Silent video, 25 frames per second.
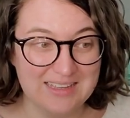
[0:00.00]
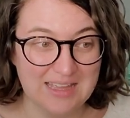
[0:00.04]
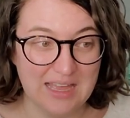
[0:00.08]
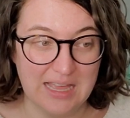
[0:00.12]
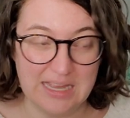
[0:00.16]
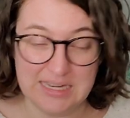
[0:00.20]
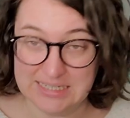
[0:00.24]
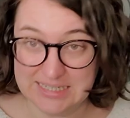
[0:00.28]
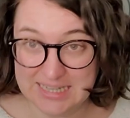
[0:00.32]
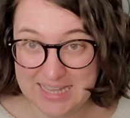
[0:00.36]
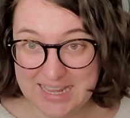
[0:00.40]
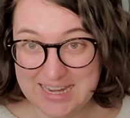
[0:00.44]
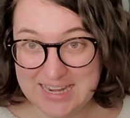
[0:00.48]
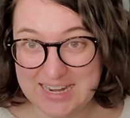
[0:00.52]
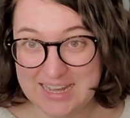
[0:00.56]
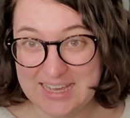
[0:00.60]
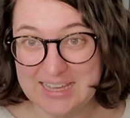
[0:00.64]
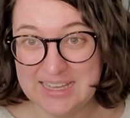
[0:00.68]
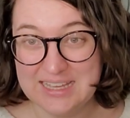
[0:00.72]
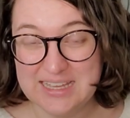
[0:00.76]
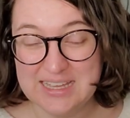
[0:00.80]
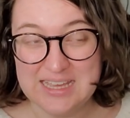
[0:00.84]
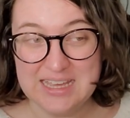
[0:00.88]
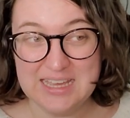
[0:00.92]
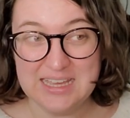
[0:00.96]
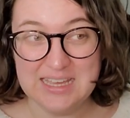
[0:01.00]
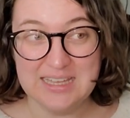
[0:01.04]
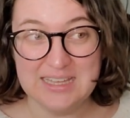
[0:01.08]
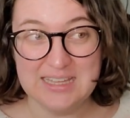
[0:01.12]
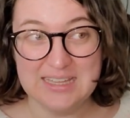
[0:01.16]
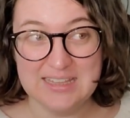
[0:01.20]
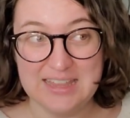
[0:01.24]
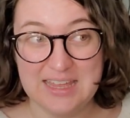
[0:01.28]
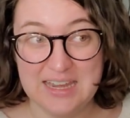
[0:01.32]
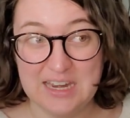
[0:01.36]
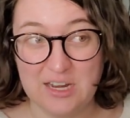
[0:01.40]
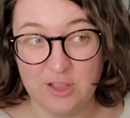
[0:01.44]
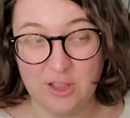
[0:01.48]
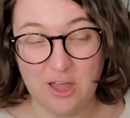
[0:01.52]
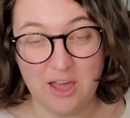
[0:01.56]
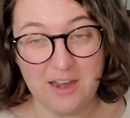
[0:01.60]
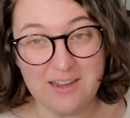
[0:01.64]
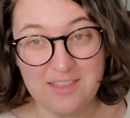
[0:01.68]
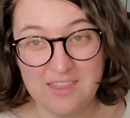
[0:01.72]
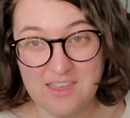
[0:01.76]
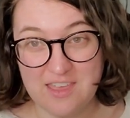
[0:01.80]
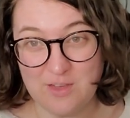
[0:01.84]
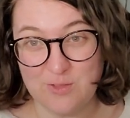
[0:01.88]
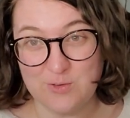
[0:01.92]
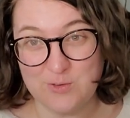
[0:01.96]
and Data that a lot
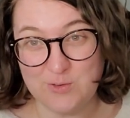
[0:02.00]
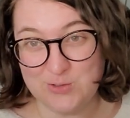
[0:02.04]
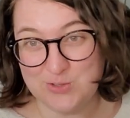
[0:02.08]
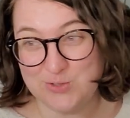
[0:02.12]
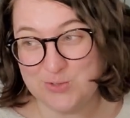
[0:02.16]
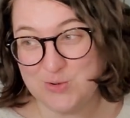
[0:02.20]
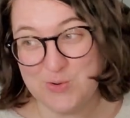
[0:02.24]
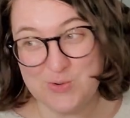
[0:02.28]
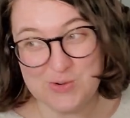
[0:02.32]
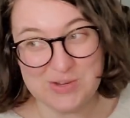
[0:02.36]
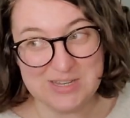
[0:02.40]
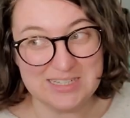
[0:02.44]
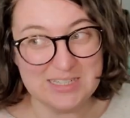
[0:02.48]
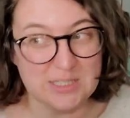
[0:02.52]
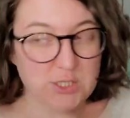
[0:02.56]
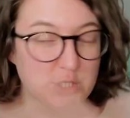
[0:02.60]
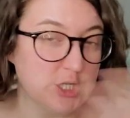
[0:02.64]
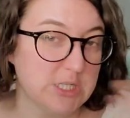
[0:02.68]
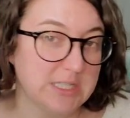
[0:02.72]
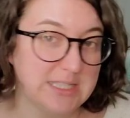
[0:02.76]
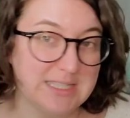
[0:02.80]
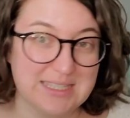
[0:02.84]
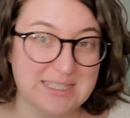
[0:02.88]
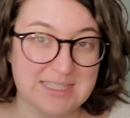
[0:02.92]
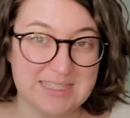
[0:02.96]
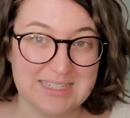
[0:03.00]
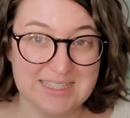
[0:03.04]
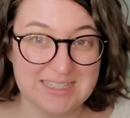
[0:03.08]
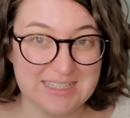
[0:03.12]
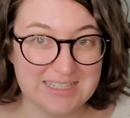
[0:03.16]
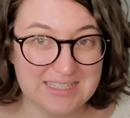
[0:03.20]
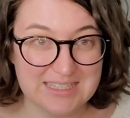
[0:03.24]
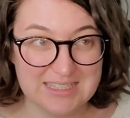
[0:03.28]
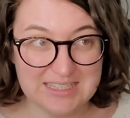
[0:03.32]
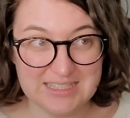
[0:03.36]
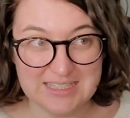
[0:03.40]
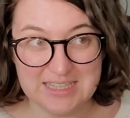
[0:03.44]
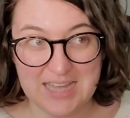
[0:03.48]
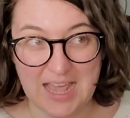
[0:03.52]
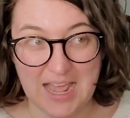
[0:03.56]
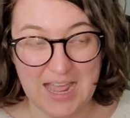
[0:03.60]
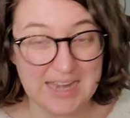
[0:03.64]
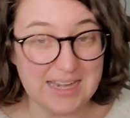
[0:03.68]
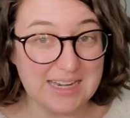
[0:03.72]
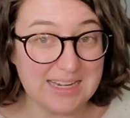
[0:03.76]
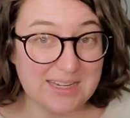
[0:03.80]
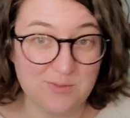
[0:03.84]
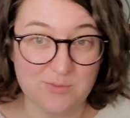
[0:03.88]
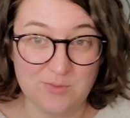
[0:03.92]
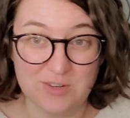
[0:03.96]
of the other stories just I
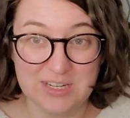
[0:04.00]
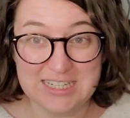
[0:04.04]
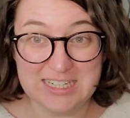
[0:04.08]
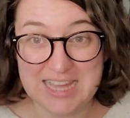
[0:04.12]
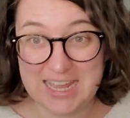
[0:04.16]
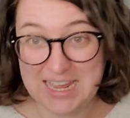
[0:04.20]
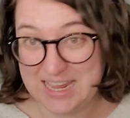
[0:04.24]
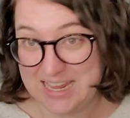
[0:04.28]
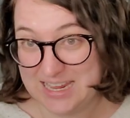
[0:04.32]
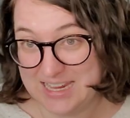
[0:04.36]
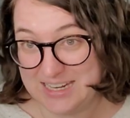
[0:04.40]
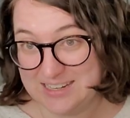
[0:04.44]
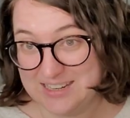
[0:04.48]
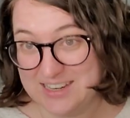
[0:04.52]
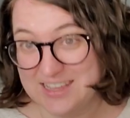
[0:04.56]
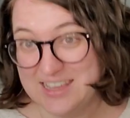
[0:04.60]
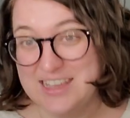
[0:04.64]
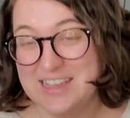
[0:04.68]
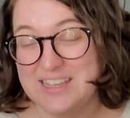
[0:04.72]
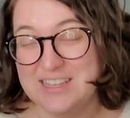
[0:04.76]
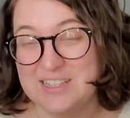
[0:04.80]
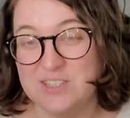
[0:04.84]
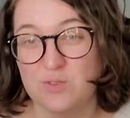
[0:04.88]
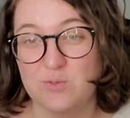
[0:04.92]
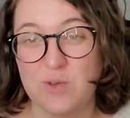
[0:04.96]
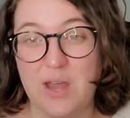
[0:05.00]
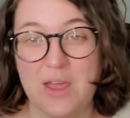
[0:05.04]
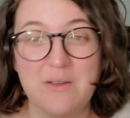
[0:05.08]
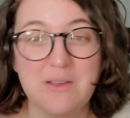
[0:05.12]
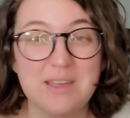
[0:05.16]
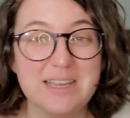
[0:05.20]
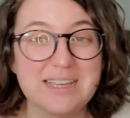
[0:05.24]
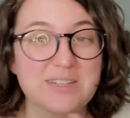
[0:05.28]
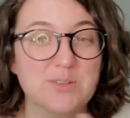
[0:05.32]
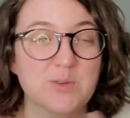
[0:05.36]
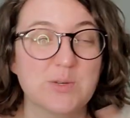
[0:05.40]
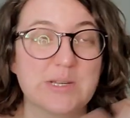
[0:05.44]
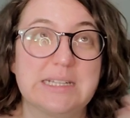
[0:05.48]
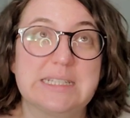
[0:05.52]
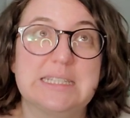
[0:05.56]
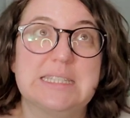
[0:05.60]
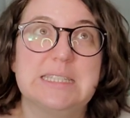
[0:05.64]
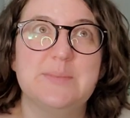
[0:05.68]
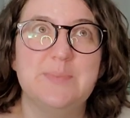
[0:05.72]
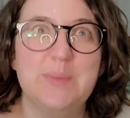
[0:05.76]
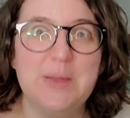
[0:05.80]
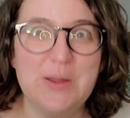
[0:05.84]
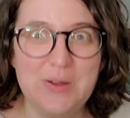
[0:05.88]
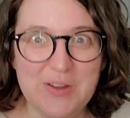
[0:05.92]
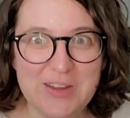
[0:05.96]
didn't retain. So now I get to
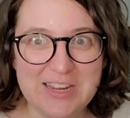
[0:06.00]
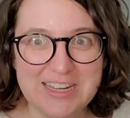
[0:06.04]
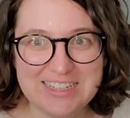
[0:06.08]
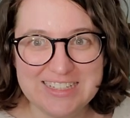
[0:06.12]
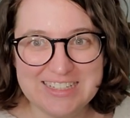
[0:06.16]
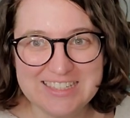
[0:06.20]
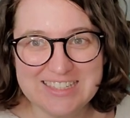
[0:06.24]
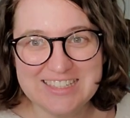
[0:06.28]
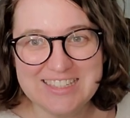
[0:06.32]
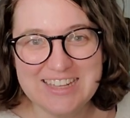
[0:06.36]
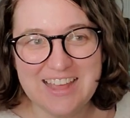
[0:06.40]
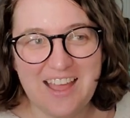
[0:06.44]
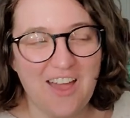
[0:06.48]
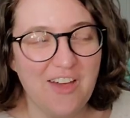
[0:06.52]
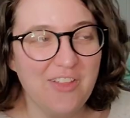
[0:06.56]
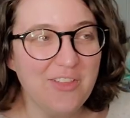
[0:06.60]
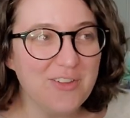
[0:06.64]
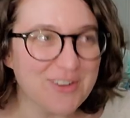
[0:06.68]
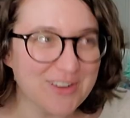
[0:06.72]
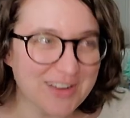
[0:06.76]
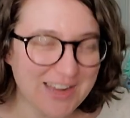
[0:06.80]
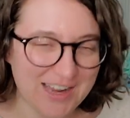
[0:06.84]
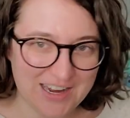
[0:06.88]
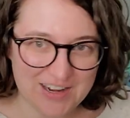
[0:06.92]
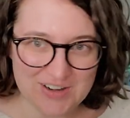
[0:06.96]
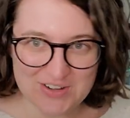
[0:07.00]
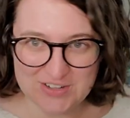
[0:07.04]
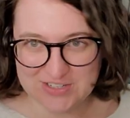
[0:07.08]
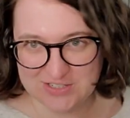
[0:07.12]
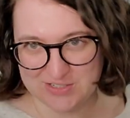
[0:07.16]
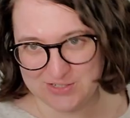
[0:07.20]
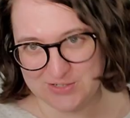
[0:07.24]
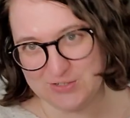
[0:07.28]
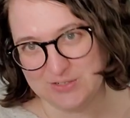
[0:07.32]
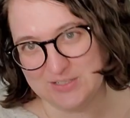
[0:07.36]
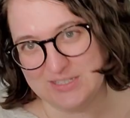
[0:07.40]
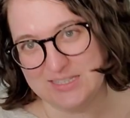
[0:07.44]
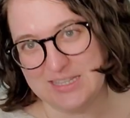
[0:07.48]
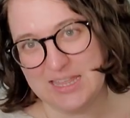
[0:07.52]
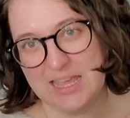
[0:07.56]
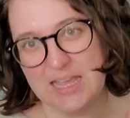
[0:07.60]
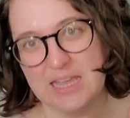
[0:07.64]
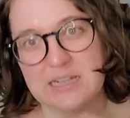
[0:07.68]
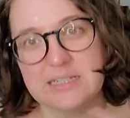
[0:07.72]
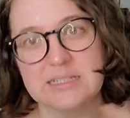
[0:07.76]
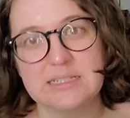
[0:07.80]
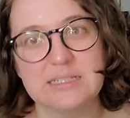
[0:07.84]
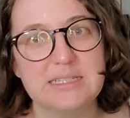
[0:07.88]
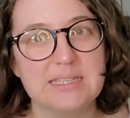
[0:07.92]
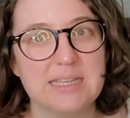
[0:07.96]
experience other characters
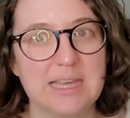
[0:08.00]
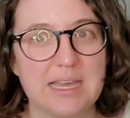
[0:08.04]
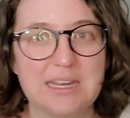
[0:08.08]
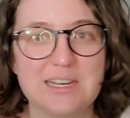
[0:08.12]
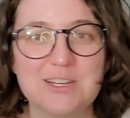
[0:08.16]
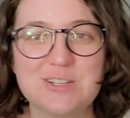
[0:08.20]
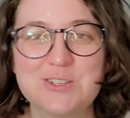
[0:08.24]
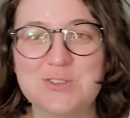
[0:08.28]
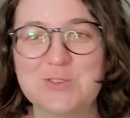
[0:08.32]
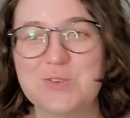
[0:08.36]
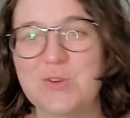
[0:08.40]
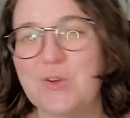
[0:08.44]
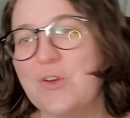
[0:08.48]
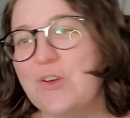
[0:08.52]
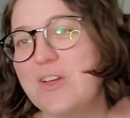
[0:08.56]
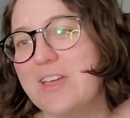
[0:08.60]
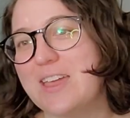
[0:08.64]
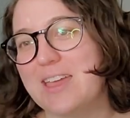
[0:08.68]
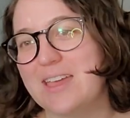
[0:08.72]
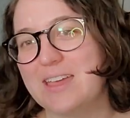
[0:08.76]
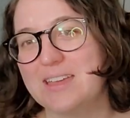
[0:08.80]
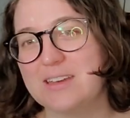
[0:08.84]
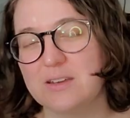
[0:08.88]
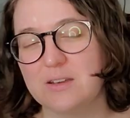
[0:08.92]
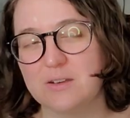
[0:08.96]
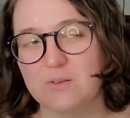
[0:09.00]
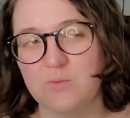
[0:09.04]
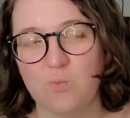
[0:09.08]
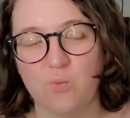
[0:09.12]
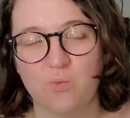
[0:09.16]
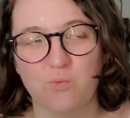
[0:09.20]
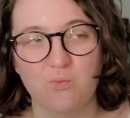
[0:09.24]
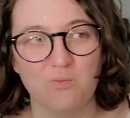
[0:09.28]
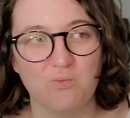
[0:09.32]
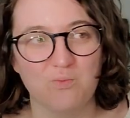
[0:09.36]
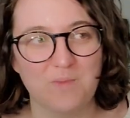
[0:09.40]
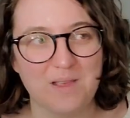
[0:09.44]
like Deanna Troi and